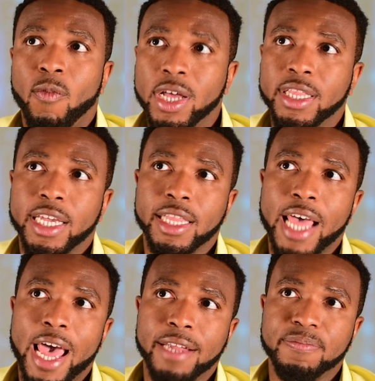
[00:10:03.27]
One thing
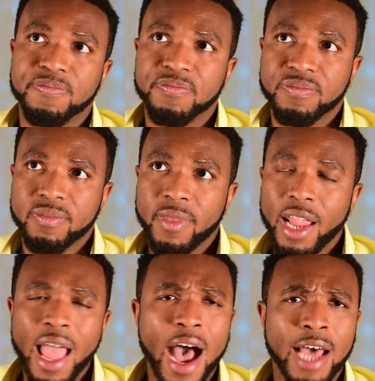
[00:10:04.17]
that
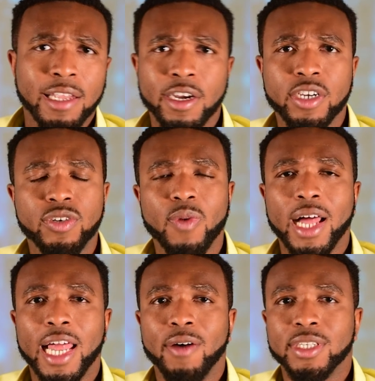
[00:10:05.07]
I learned
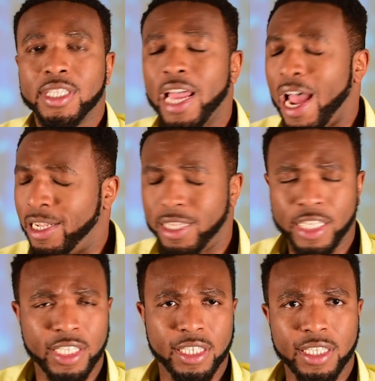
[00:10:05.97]
while I was there,
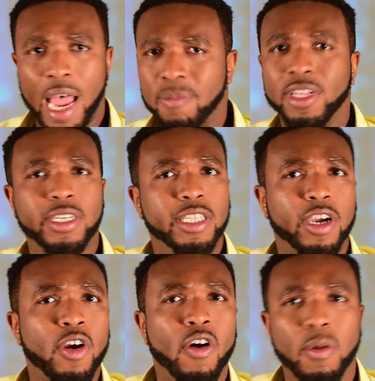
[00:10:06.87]
I'm learning the
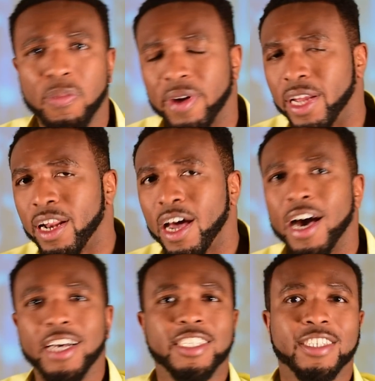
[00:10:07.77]
corporate
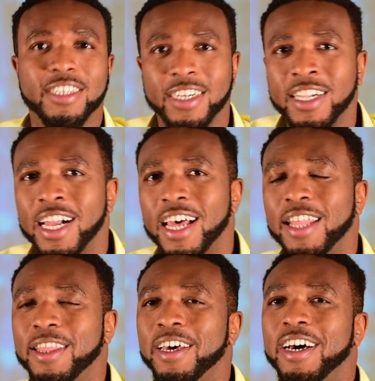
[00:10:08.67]
hustle,
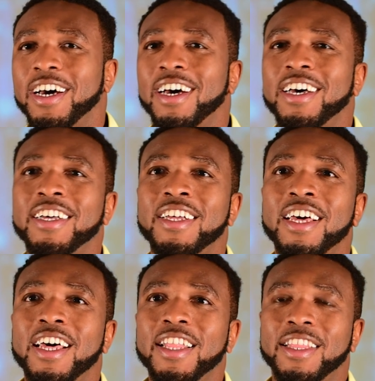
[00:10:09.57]
the
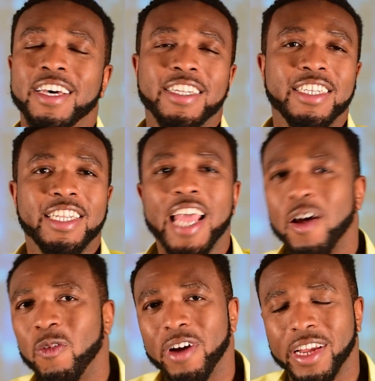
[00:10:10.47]

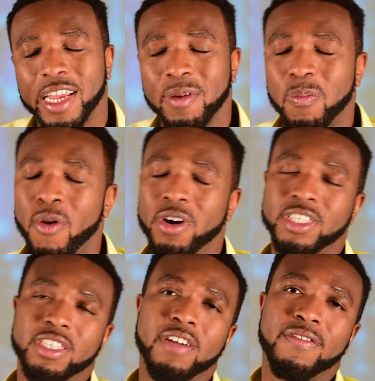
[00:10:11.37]
networking
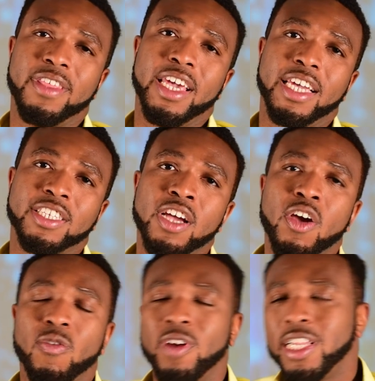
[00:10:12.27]
portion of things.
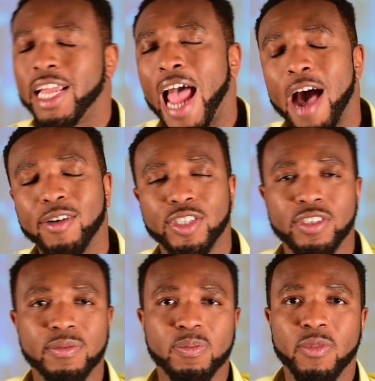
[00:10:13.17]
Really, how do
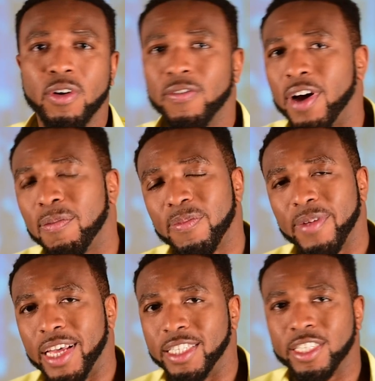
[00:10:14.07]
you move up
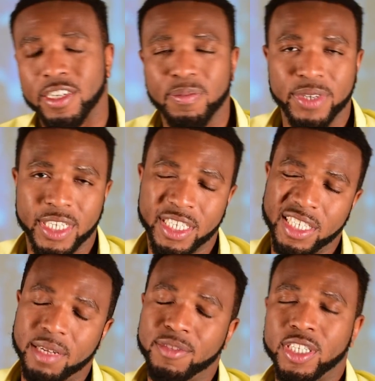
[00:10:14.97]
in certain
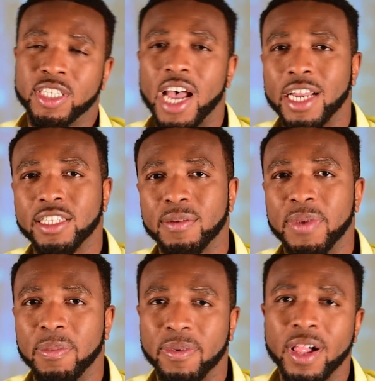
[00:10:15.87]
positions? I'm just talking to
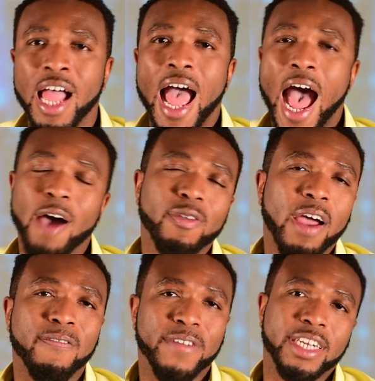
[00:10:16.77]
people, how do
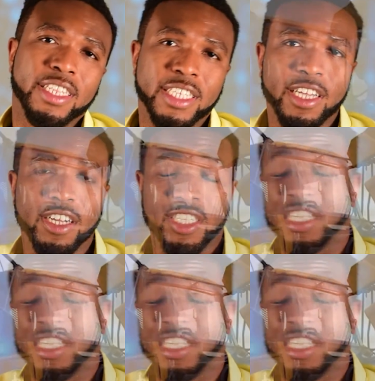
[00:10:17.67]
I fit in this culture?